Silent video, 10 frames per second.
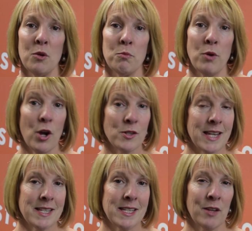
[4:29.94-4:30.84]

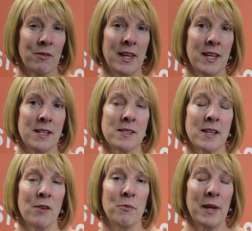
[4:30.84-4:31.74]
Processing of these
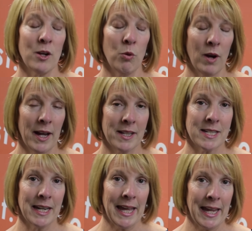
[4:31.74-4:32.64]
have been quite
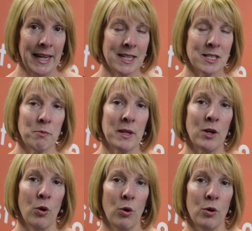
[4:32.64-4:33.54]
delayed
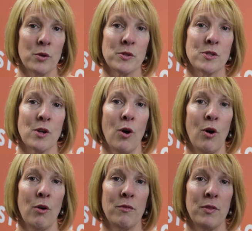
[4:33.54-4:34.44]
because
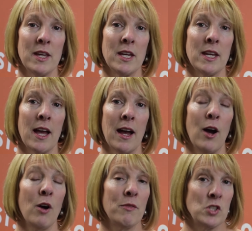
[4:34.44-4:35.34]
of
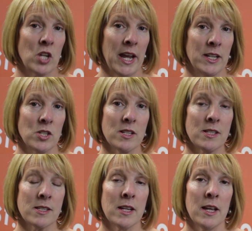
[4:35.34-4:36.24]
the
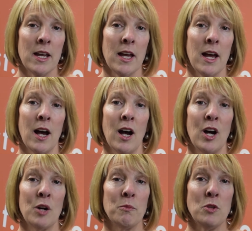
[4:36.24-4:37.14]
changes.
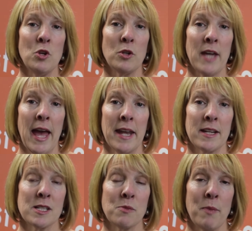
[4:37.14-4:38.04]
You can
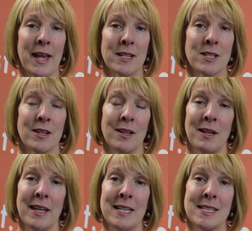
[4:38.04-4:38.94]
expect
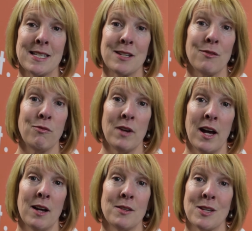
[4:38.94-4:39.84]
at least
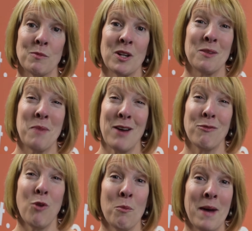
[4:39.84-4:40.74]

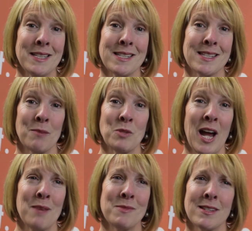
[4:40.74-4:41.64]
about 4 months,
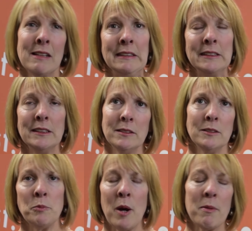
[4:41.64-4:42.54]
sometimes
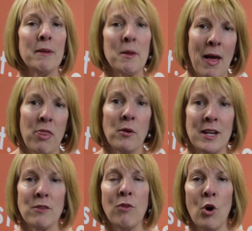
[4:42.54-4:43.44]
probably about
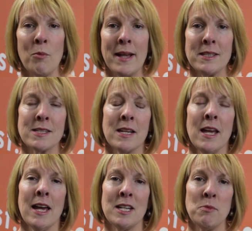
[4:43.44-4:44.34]
3 to 4 months,
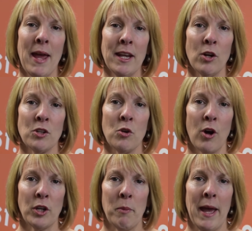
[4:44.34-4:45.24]
and depending on your
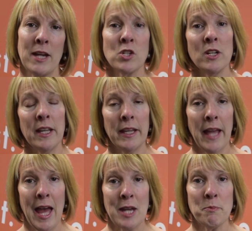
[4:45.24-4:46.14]
occupation, it
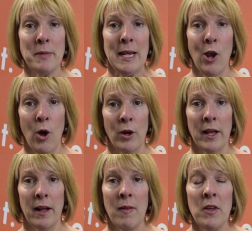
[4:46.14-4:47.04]
can be
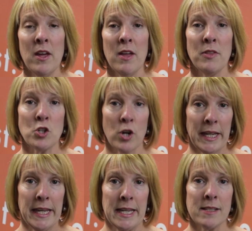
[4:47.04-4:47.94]
longer. The
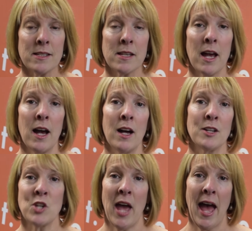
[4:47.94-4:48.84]
trick is
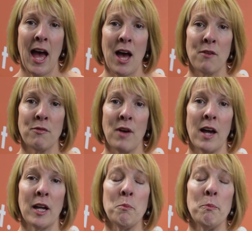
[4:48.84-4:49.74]
to have
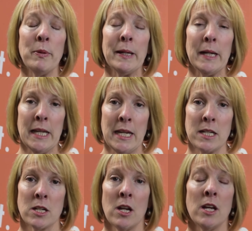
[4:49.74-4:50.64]
a
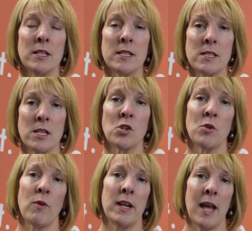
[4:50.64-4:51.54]
complete
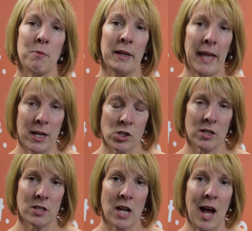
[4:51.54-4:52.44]
decision-ready
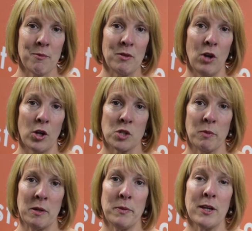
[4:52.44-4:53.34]
application at time of
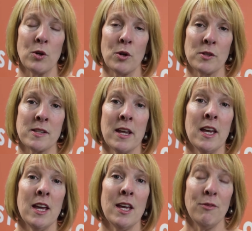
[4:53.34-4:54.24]
lodgement, because
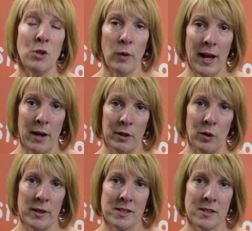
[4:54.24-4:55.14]
if you are
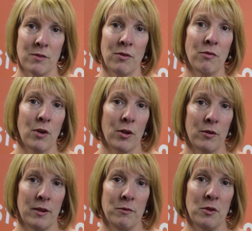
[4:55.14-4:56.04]
requested for
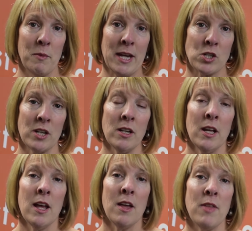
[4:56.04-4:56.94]
further information,
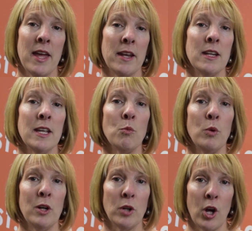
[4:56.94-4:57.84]
then it
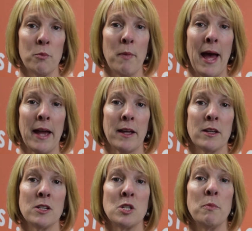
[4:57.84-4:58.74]
will go back
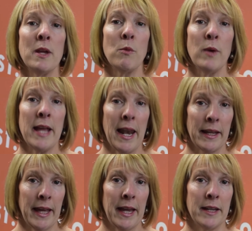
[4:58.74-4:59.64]
to be
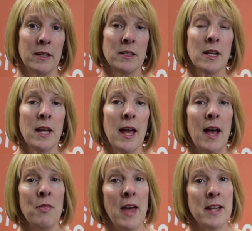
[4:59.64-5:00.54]
reallocated
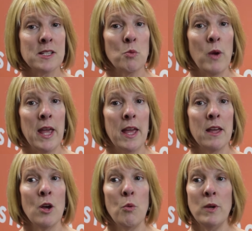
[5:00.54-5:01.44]
And that's where
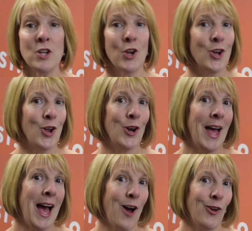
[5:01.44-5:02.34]
we don't know
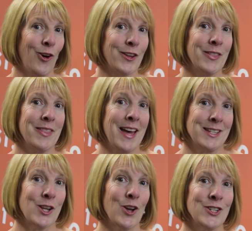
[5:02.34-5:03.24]
how long
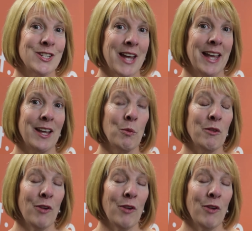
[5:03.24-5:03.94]
that's going to take. And we've